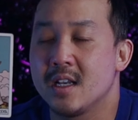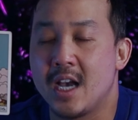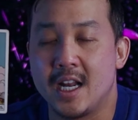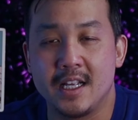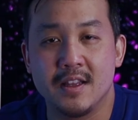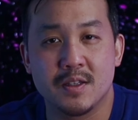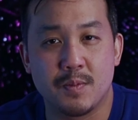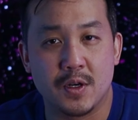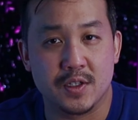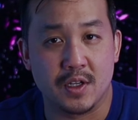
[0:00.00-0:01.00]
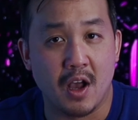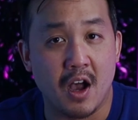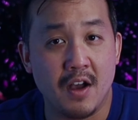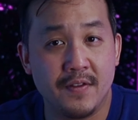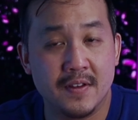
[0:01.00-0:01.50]
cutting this person
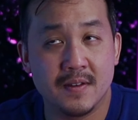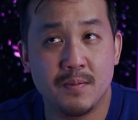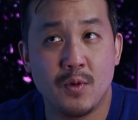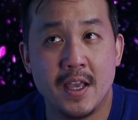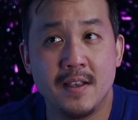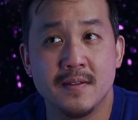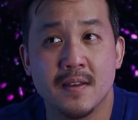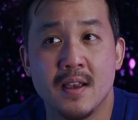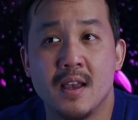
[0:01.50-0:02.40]
off in some ways,